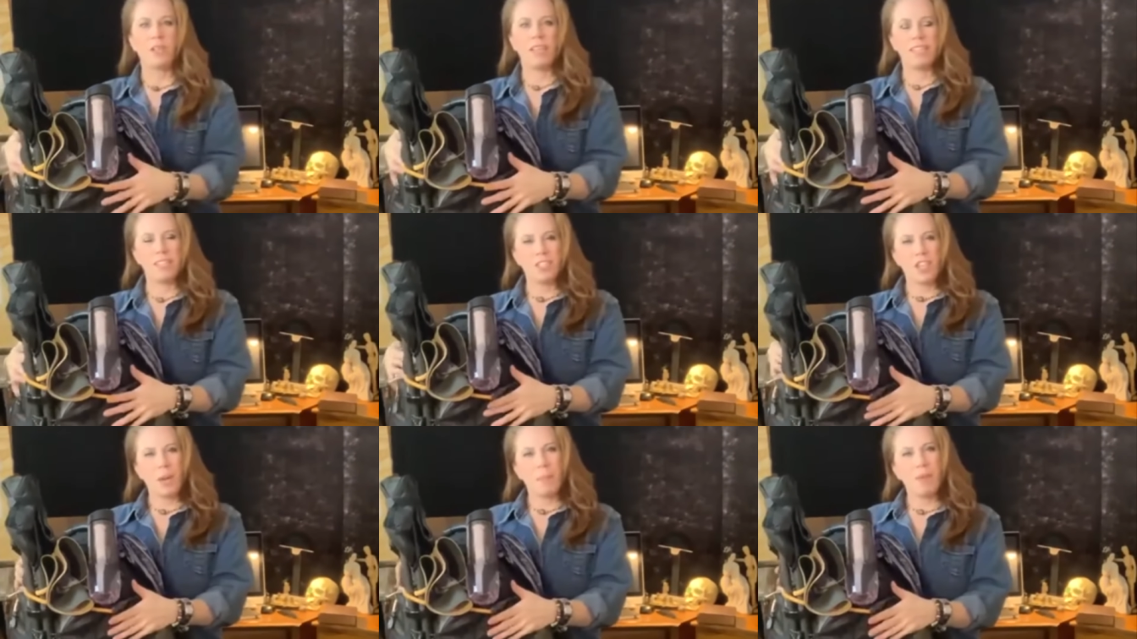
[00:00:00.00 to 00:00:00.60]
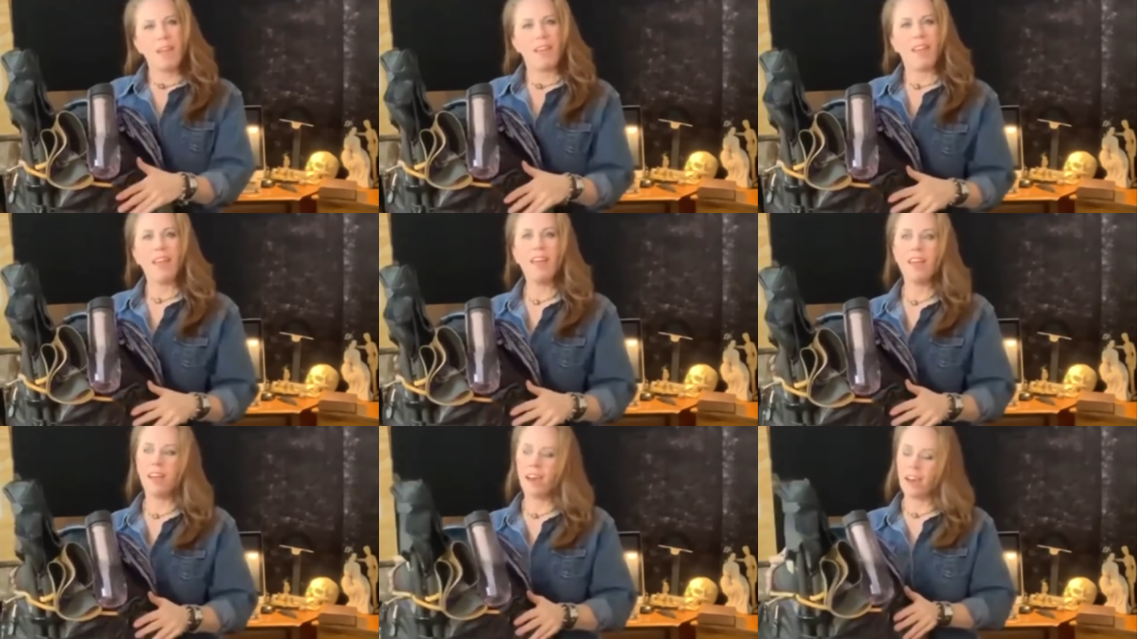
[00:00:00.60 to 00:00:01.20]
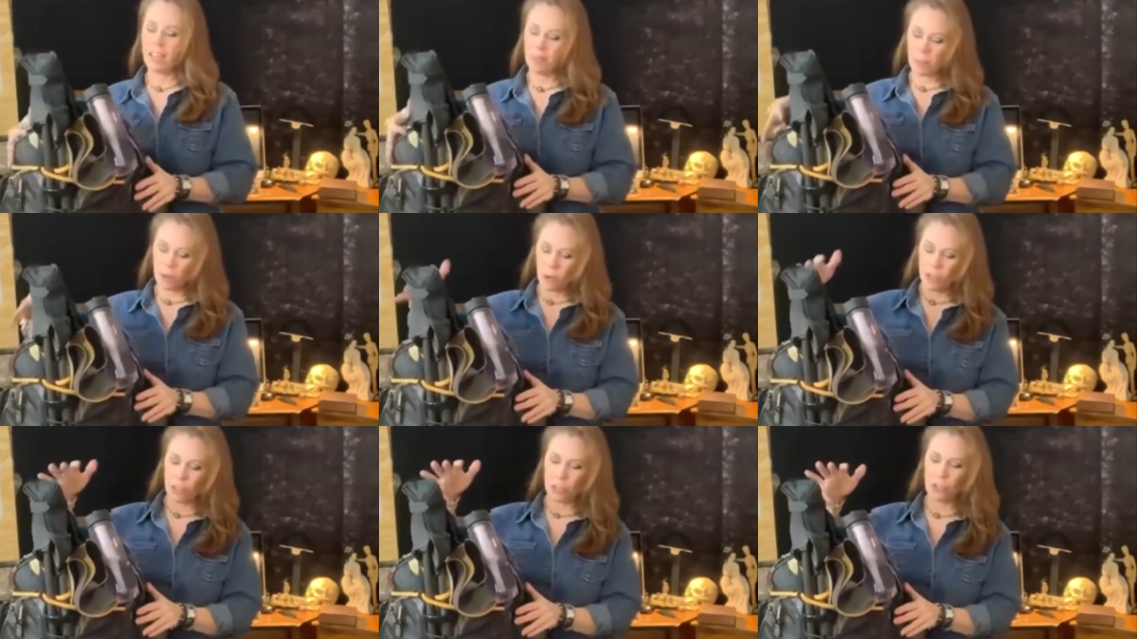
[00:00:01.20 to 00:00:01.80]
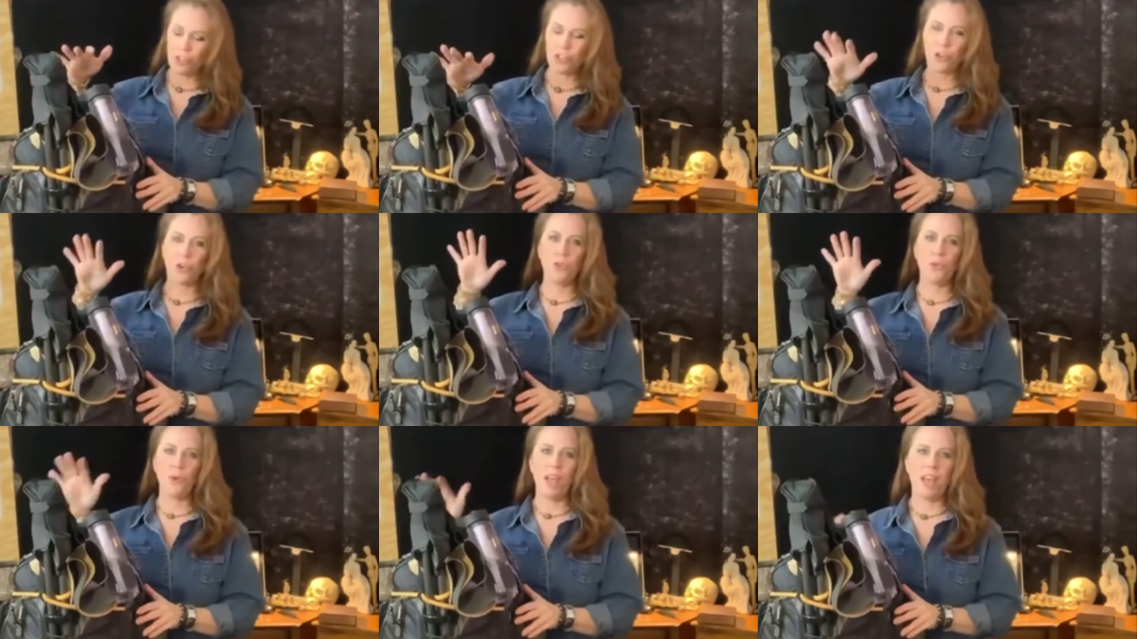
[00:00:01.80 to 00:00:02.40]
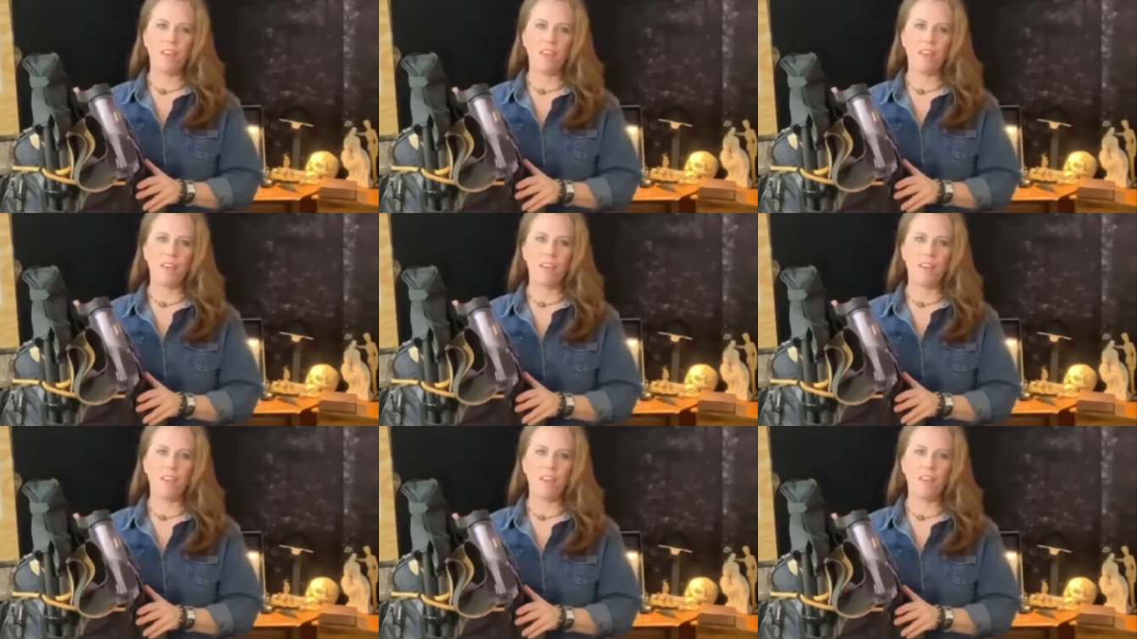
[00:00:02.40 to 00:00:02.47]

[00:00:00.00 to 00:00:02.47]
so let's jump in. I am going to show you